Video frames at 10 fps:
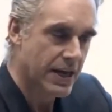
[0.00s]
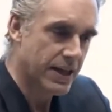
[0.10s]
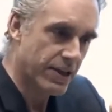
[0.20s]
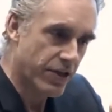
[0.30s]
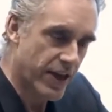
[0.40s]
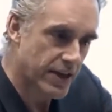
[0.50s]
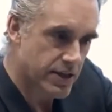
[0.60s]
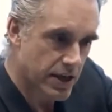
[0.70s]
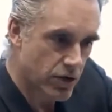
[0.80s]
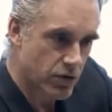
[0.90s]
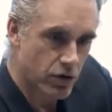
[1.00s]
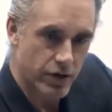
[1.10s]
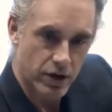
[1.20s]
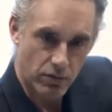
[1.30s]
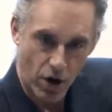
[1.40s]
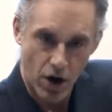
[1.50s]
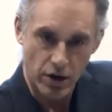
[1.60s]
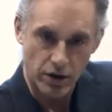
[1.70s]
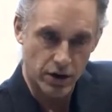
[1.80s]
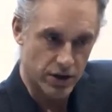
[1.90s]
then the things that you do that are
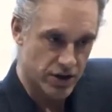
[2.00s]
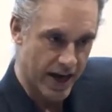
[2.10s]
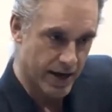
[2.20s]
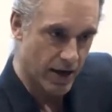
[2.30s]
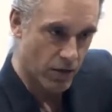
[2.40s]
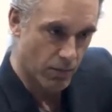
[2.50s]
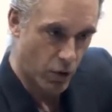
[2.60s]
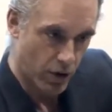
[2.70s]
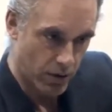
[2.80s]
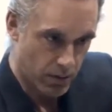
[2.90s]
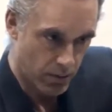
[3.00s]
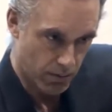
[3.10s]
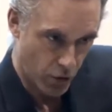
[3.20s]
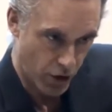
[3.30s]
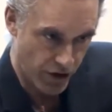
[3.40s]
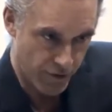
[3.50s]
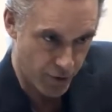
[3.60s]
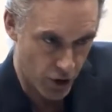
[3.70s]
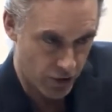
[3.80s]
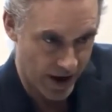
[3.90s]
wrong are going to stand out more on the
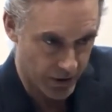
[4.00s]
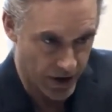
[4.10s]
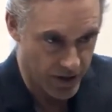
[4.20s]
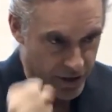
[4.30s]
foreground than